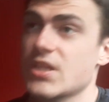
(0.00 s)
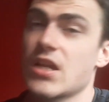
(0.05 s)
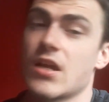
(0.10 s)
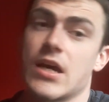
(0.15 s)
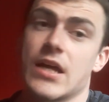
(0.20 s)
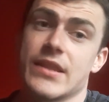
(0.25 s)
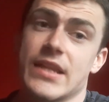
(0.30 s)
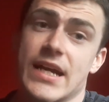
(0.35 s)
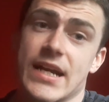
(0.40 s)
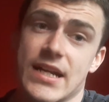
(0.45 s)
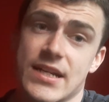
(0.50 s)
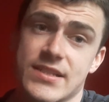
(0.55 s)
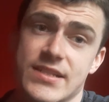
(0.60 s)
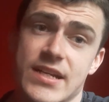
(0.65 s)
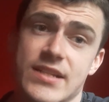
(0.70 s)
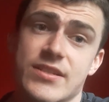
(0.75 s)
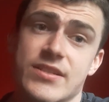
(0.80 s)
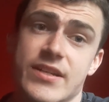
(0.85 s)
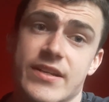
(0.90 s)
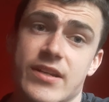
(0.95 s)
And like I
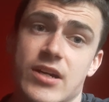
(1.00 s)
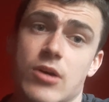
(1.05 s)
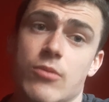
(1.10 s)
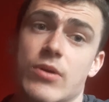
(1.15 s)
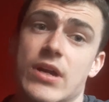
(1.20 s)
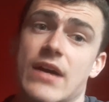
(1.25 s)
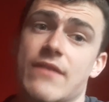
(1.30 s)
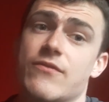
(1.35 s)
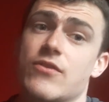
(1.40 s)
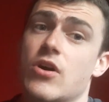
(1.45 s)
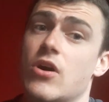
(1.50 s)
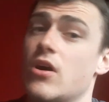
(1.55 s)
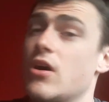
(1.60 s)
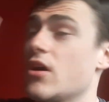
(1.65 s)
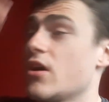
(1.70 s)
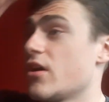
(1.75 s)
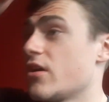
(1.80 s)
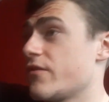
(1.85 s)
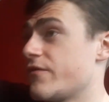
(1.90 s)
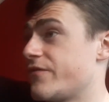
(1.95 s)
said, Tino, we have got
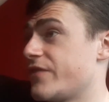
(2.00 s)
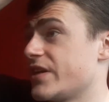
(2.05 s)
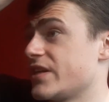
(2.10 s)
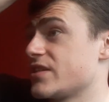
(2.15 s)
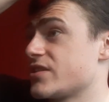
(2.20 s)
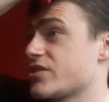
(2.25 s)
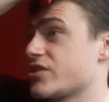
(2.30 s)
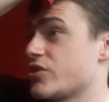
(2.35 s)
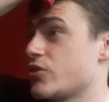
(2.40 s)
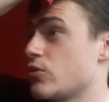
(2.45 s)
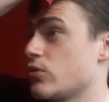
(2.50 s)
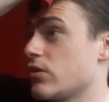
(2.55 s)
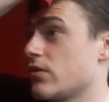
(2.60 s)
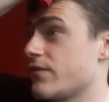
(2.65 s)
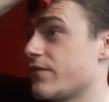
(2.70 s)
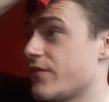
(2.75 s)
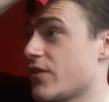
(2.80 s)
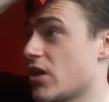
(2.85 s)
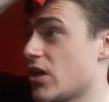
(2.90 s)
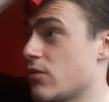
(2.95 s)
things to
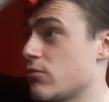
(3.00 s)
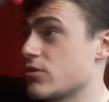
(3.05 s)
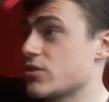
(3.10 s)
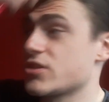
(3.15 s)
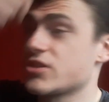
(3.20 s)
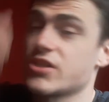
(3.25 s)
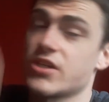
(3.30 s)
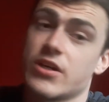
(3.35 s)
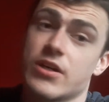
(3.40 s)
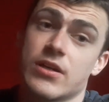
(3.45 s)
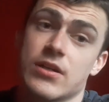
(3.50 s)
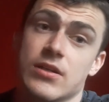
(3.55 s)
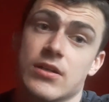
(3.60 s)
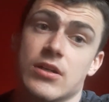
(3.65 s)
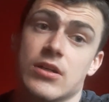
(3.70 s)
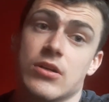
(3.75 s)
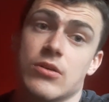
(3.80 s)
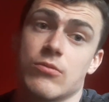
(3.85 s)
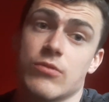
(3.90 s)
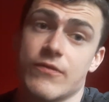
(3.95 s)
look forward to.
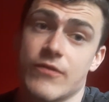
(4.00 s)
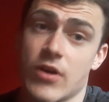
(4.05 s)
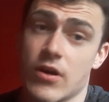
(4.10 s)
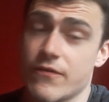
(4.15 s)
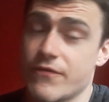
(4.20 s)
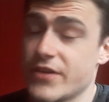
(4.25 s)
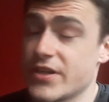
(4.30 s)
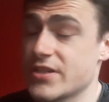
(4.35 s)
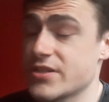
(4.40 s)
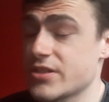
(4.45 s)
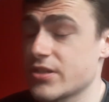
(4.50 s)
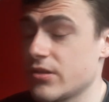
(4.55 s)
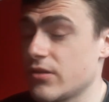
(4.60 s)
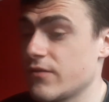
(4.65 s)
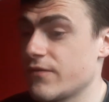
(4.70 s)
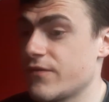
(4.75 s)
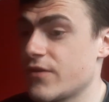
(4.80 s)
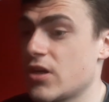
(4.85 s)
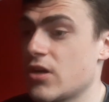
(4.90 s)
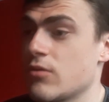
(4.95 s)
We've got things to
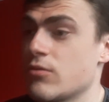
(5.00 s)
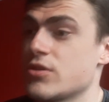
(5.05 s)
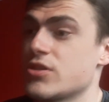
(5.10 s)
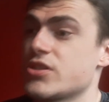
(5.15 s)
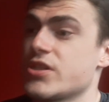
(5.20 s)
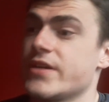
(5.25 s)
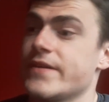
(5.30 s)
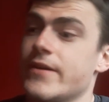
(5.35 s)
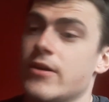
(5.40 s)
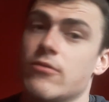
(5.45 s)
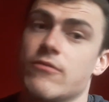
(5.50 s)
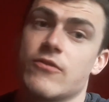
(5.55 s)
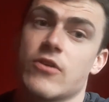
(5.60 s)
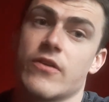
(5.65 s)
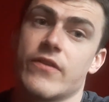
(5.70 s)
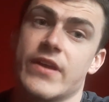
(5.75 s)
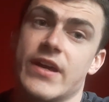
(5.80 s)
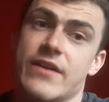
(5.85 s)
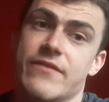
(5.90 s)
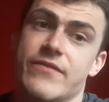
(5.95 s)
look forward to, you know. We've
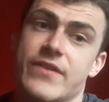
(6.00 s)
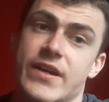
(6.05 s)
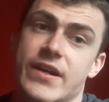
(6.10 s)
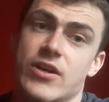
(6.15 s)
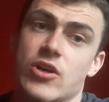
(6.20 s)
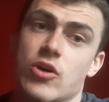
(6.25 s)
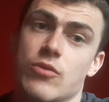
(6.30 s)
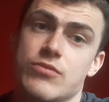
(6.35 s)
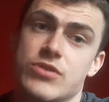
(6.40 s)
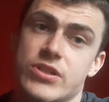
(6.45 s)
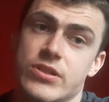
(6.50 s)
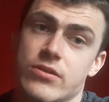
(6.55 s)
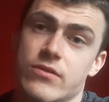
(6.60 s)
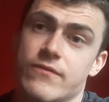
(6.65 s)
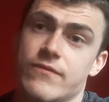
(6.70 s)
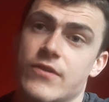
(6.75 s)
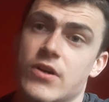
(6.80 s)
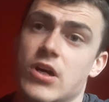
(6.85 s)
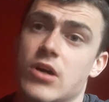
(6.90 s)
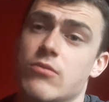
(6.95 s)
got the FA Cup to
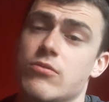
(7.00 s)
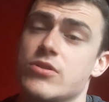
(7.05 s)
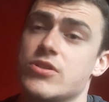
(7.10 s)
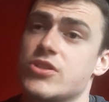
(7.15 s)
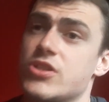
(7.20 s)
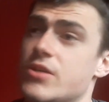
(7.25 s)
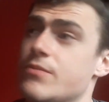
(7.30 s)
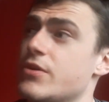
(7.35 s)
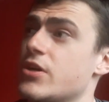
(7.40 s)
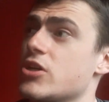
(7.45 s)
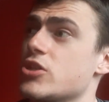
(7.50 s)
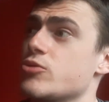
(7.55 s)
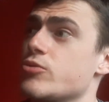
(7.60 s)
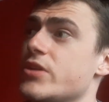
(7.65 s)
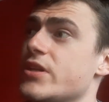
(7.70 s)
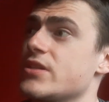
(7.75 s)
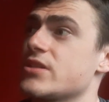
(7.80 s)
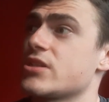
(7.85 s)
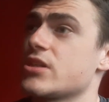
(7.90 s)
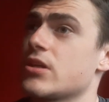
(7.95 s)
look forward to, because we're
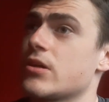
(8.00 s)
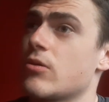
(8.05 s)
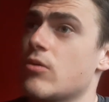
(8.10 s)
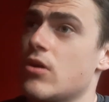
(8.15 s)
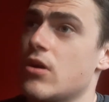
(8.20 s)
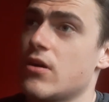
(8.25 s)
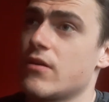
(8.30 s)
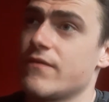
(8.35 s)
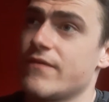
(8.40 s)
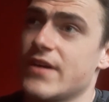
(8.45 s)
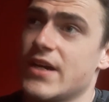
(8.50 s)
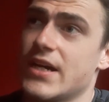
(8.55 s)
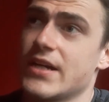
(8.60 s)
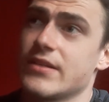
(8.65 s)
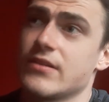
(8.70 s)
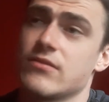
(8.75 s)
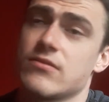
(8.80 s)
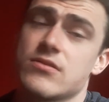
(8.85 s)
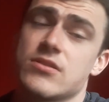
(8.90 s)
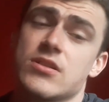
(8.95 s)
into the
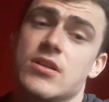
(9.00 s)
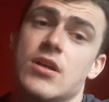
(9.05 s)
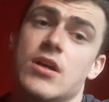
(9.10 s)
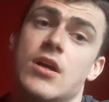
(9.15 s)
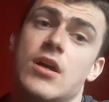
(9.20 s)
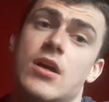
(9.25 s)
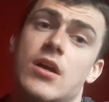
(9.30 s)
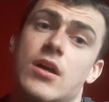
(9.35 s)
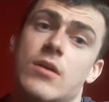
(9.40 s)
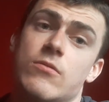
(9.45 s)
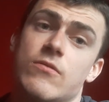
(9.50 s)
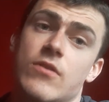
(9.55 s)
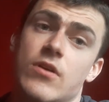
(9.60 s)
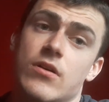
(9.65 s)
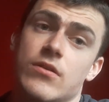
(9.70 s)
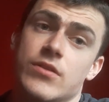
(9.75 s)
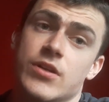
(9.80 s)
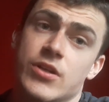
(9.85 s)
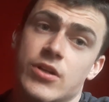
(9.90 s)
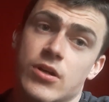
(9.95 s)
quarterfinals. And we've
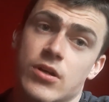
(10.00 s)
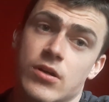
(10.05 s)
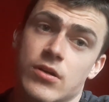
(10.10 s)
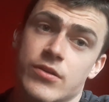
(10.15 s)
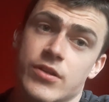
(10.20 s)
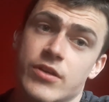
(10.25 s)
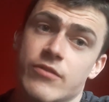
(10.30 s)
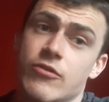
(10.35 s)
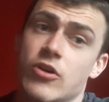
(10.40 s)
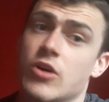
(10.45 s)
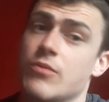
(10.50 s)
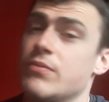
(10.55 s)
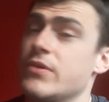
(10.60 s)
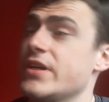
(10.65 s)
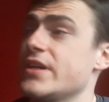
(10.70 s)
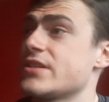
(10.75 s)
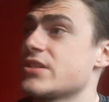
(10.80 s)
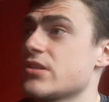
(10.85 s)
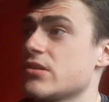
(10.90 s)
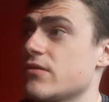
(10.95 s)
got, you know, the Europa
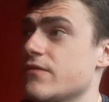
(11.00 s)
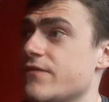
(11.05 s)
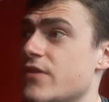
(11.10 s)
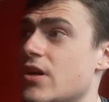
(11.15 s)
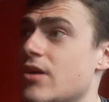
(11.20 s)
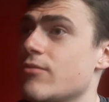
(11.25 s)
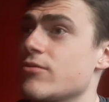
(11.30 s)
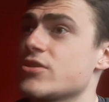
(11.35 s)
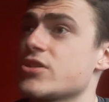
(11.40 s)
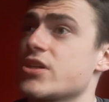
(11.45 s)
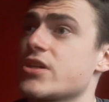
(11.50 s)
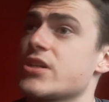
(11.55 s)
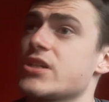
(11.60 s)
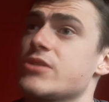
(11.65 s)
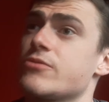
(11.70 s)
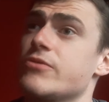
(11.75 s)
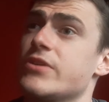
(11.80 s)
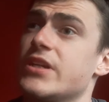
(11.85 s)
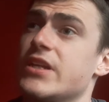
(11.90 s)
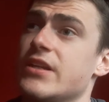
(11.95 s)
League to look forward to,
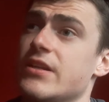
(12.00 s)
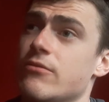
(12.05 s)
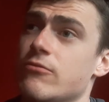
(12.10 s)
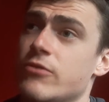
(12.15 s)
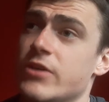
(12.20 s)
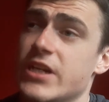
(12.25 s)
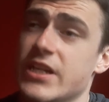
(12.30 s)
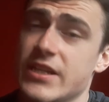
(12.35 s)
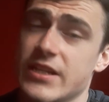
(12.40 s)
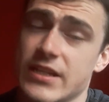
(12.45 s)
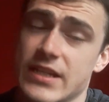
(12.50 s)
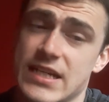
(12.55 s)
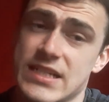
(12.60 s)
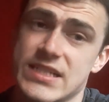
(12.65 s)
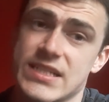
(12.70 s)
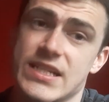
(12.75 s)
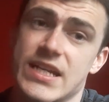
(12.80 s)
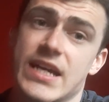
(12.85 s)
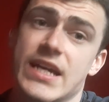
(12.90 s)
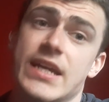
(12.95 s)
because we're in the
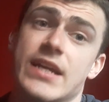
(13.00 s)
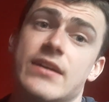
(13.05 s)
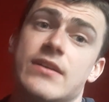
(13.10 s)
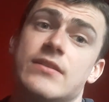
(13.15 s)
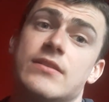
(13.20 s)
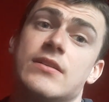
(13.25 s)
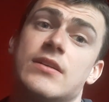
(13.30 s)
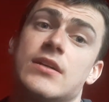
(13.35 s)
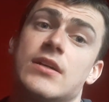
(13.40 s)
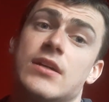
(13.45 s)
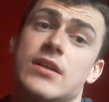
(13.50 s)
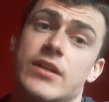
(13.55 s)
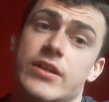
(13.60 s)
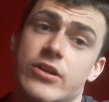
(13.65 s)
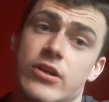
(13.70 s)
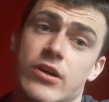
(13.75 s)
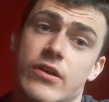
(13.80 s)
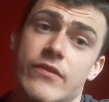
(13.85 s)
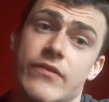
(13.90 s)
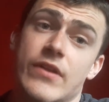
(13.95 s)
last 8. And, you
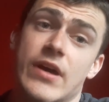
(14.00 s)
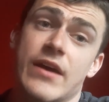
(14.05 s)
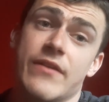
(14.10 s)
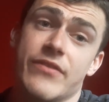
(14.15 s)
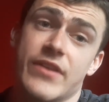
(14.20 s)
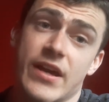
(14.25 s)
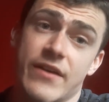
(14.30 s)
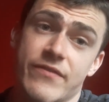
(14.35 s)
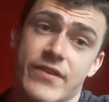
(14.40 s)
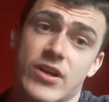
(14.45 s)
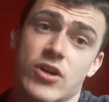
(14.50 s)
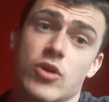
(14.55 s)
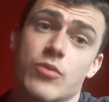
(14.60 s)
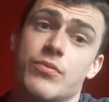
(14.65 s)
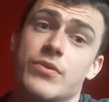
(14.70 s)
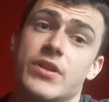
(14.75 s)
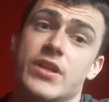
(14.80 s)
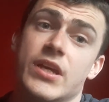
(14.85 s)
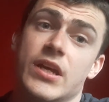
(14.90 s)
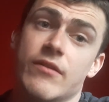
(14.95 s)
know, the FA Cup
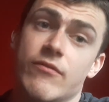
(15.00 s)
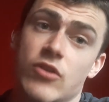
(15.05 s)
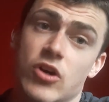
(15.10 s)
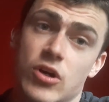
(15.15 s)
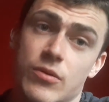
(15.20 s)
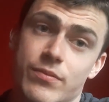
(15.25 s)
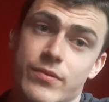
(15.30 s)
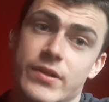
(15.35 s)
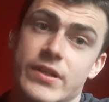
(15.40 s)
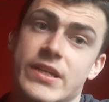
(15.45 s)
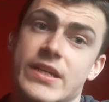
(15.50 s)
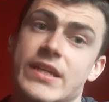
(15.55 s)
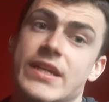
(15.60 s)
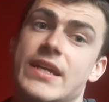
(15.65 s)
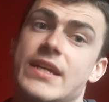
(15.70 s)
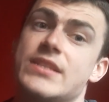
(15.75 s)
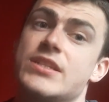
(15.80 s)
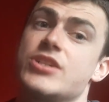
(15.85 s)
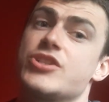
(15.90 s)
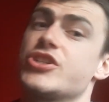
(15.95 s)
and the Europa League
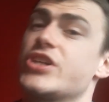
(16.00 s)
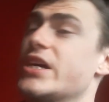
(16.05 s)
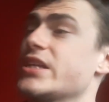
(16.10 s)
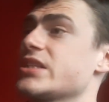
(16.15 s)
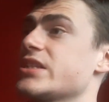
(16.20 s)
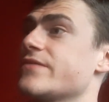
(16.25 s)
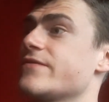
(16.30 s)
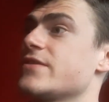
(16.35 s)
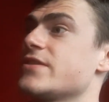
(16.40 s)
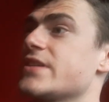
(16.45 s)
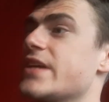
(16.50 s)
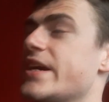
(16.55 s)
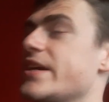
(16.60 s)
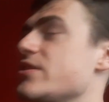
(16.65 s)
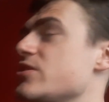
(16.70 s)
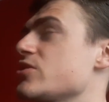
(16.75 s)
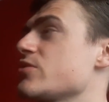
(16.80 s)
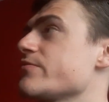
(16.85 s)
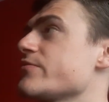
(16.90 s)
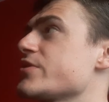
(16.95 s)
is a chance of us
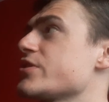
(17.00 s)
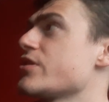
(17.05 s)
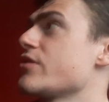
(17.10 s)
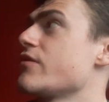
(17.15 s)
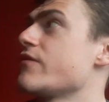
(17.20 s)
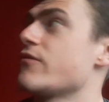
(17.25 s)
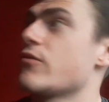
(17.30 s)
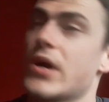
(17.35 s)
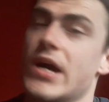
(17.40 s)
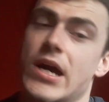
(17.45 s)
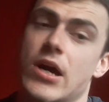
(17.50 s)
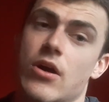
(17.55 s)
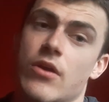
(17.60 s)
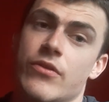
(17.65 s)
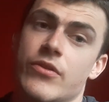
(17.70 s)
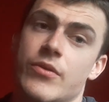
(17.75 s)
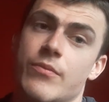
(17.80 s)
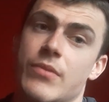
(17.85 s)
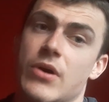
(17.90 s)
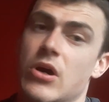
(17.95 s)
getting some silverware
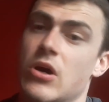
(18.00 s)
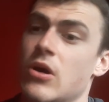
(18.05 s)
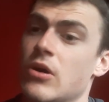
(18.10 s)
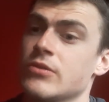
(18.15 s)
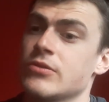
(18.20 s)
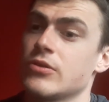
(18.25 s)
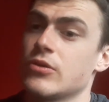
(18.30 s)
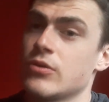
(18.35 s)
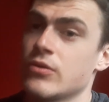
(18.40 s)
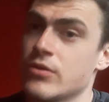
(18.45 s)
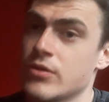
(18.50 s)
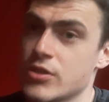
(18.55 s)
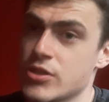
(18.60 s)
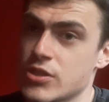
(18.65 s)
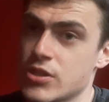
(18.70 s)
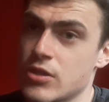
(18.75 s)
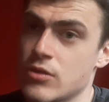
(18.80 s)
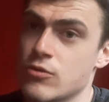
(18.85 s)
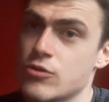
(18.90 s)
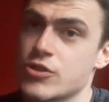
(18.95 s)
on the board under
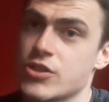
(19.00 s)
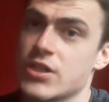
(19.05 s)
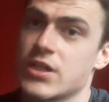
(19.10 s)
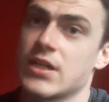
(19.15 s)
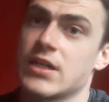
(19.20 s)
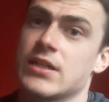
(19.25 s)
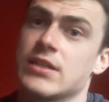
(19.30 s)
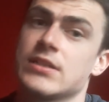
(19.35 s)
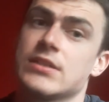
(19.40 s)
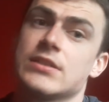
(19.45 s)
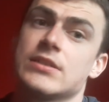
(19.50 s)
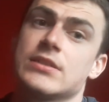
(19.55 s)
Solskjaer.